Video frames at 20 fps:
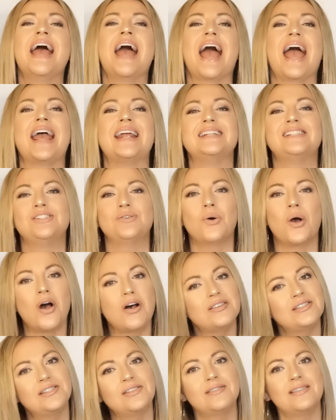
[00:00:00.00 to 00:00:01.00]
and to
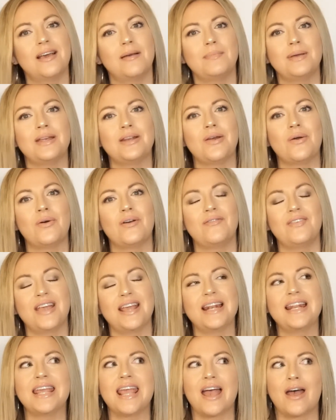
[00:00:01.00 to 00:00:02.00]
also let me know of
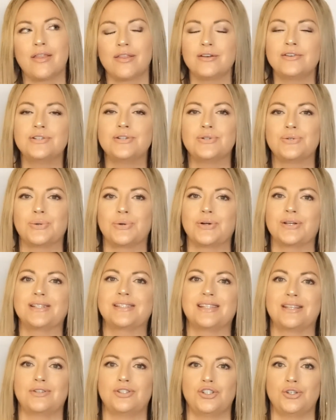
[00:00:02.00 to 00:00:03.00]
any other
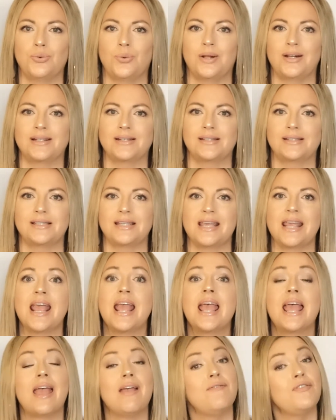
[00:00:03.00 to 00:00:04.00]
tutorials that you want to see.
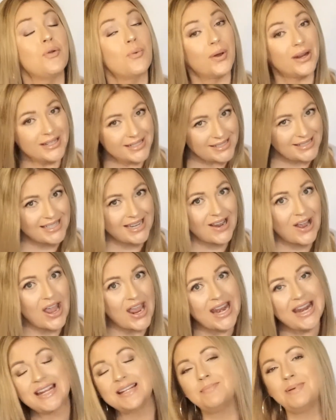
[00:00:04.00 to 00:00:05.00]
If you want to see
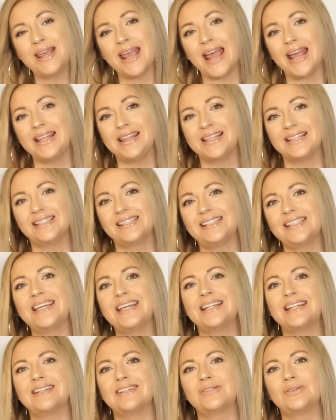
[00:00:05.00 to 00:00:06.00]
any behind the
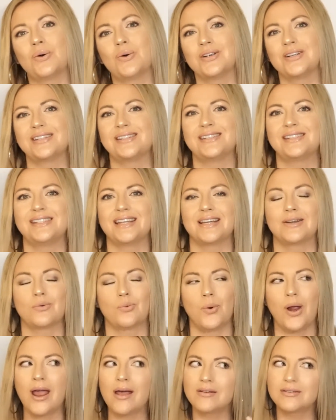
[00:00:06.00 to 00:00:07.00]
scenes or stick
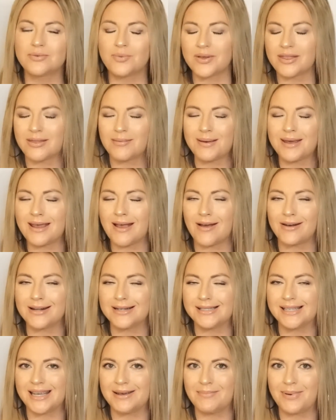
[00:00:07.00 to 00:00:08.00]
around with me on a
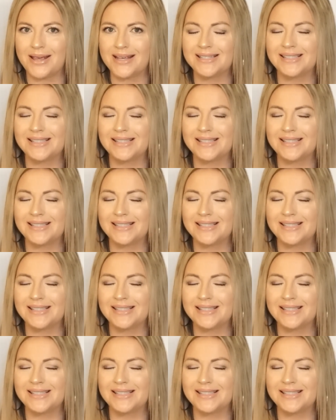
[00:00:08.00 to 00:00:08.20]
daily